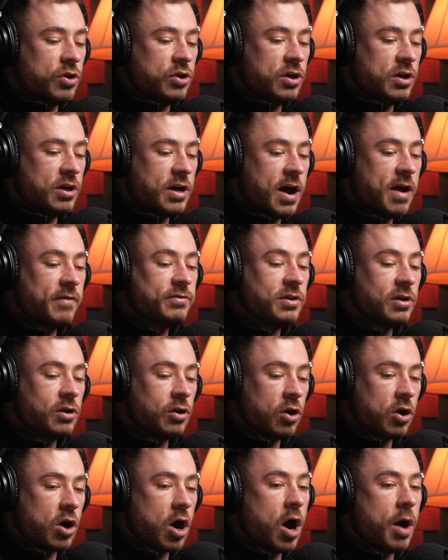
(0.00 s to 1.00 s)
you have to
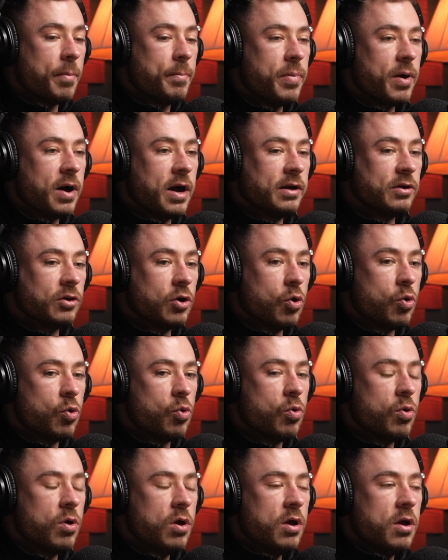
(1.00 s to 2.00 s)
look up and
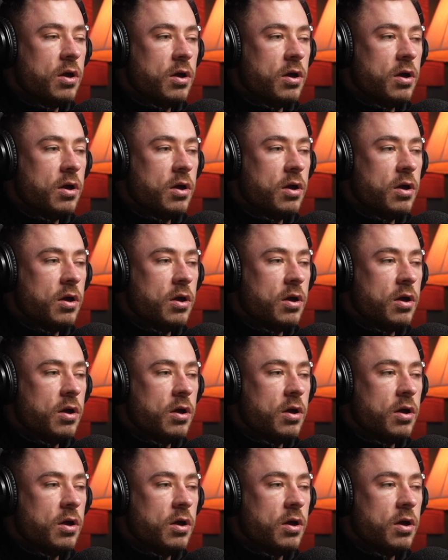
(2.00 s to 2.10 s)
go,